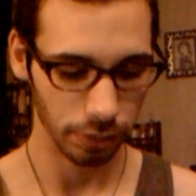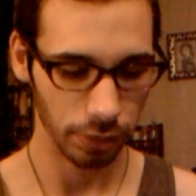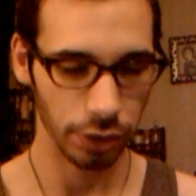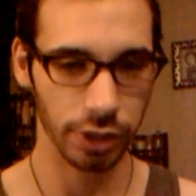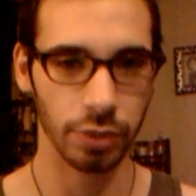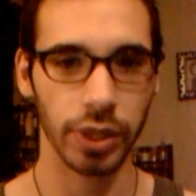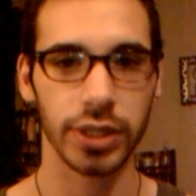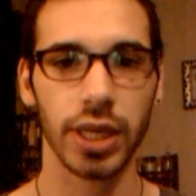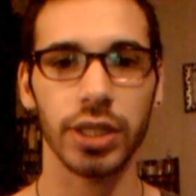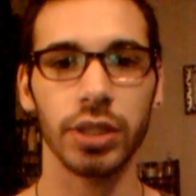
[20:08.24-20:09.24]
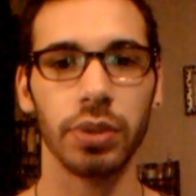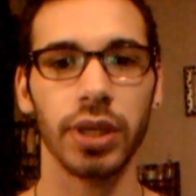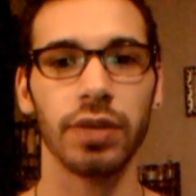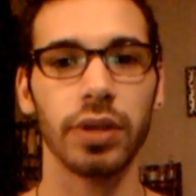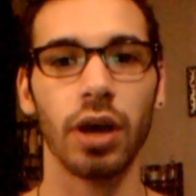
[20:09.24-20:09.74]
you're going to want to tend to it,
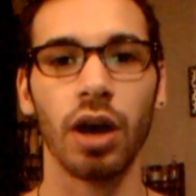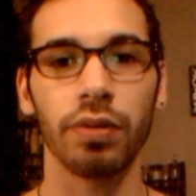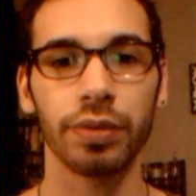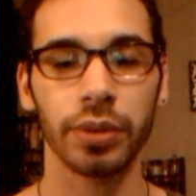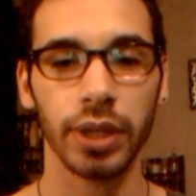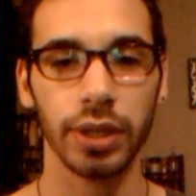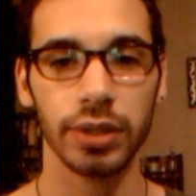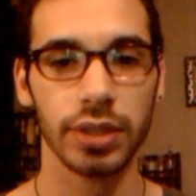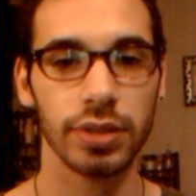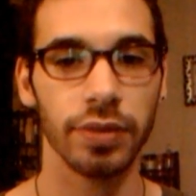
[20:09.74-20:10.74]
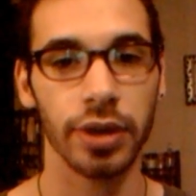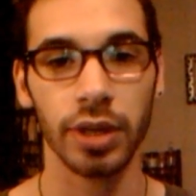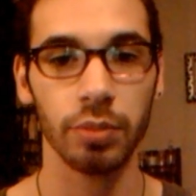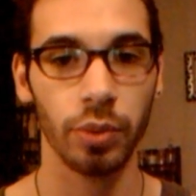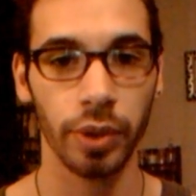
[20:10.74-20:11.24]
give it offerings. It's very
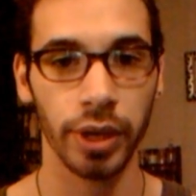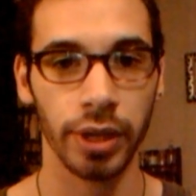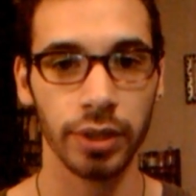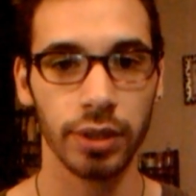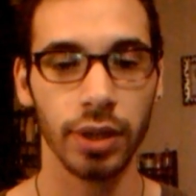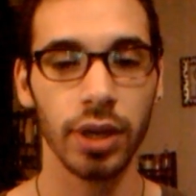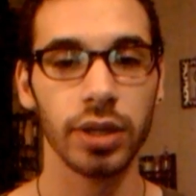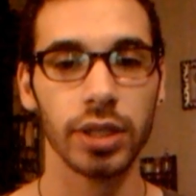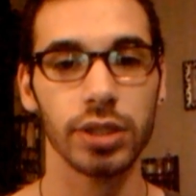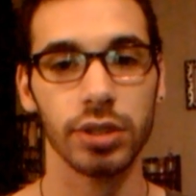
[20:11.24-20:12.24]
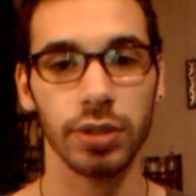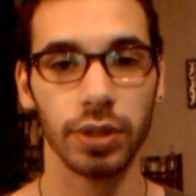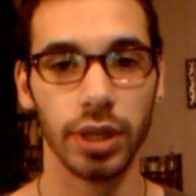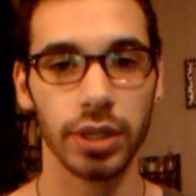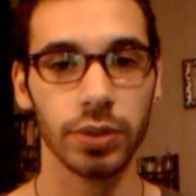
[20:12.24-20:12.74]
important that you do
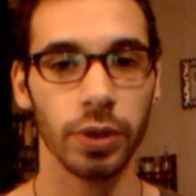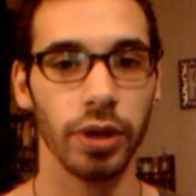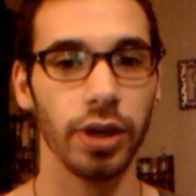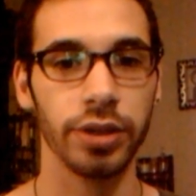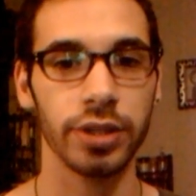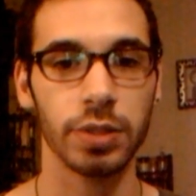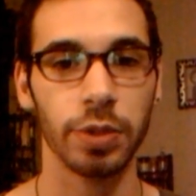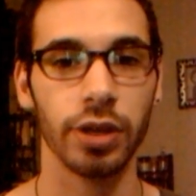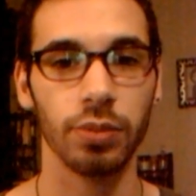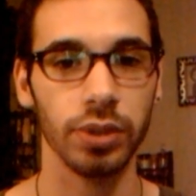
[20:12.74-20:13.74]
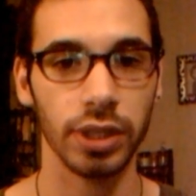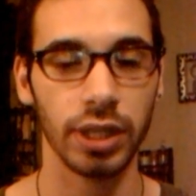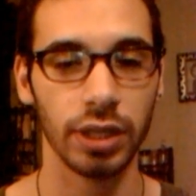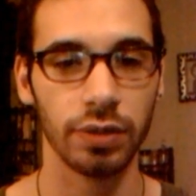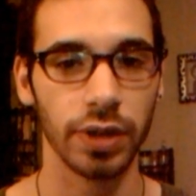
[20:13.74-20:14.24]
this, or the spirit will
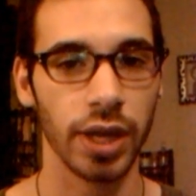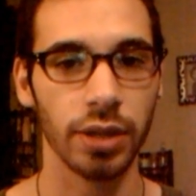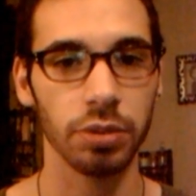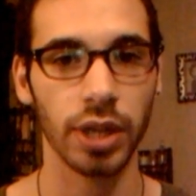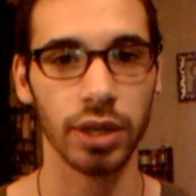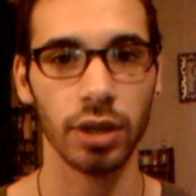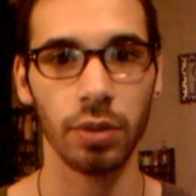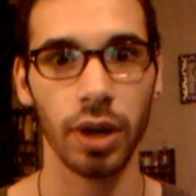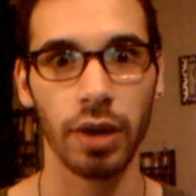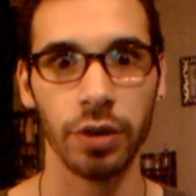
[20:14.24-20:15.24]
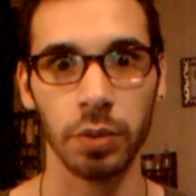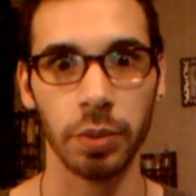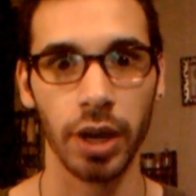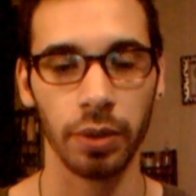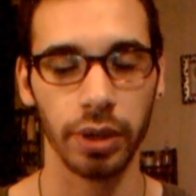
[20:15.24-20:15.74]
leave and that doll will have no more
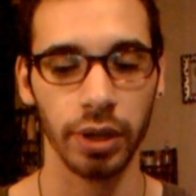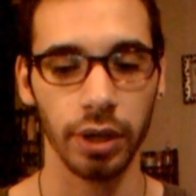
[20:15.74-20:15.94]
power.